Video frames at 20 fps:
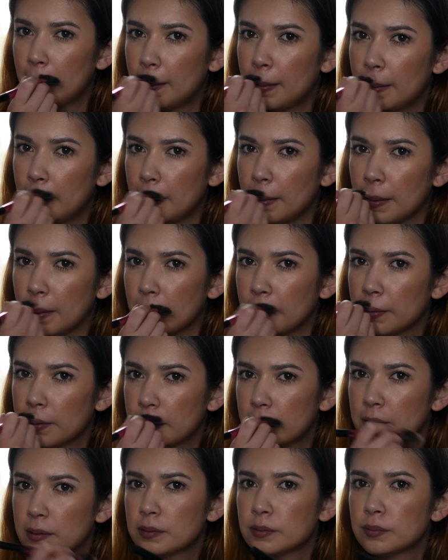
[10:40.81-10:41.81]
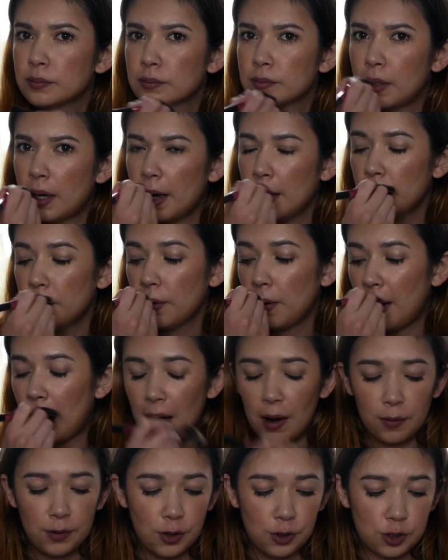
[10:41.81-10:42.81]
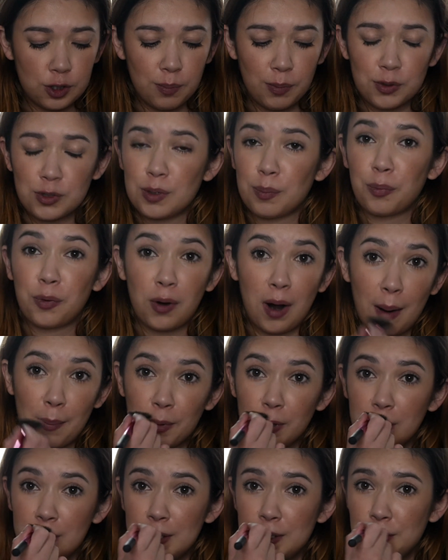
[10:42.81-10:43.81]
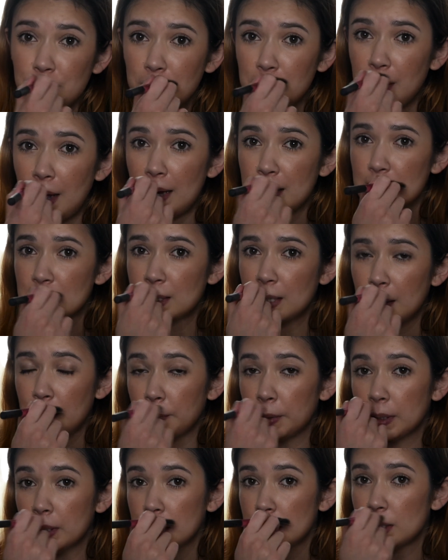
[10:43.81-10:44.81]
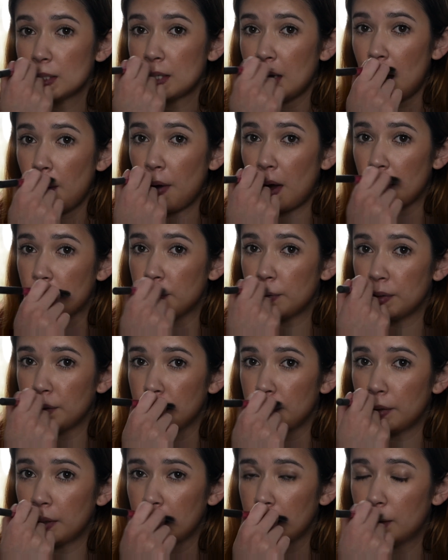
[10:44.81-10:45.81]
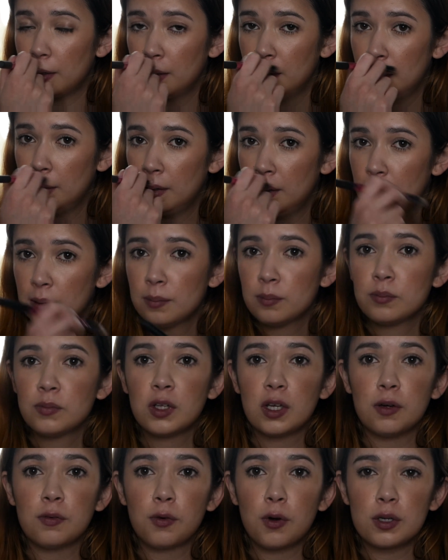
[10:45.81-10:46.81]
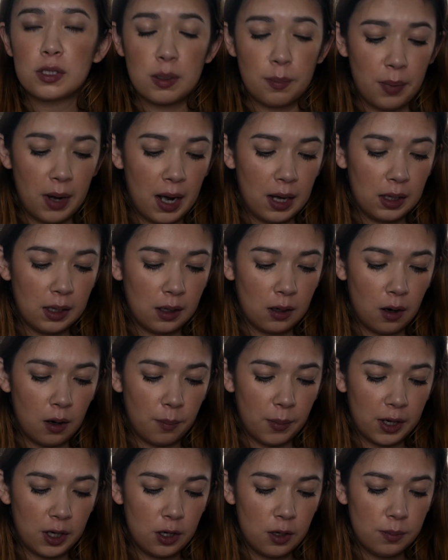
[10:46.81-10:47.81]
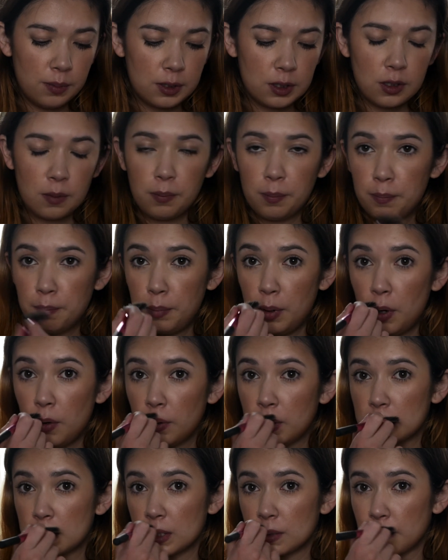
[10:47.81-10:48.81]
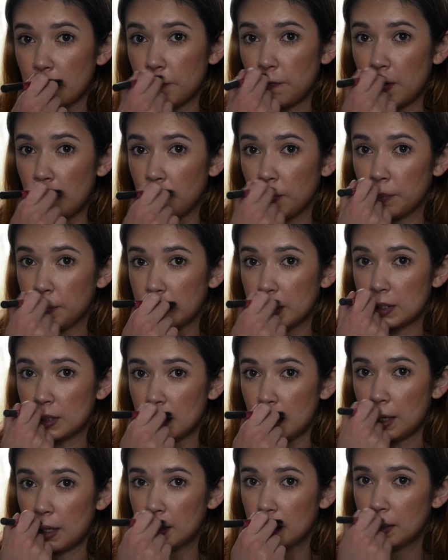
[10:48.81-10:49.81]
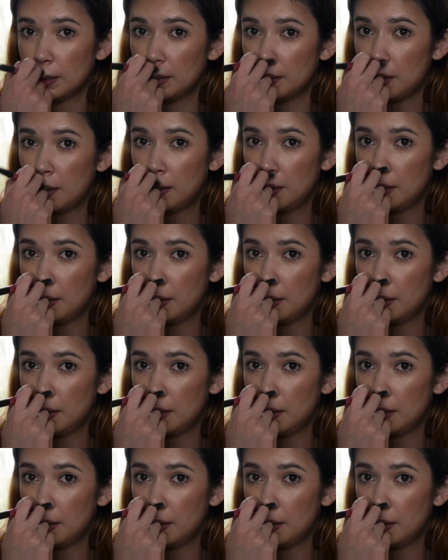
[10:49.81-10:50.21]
I don't know. I don't know how you're supposed to properly do glass skin, but this is how I've been doing it. And of course, I'm piling it on my Cupid's bow because that's my favorite place to highlight.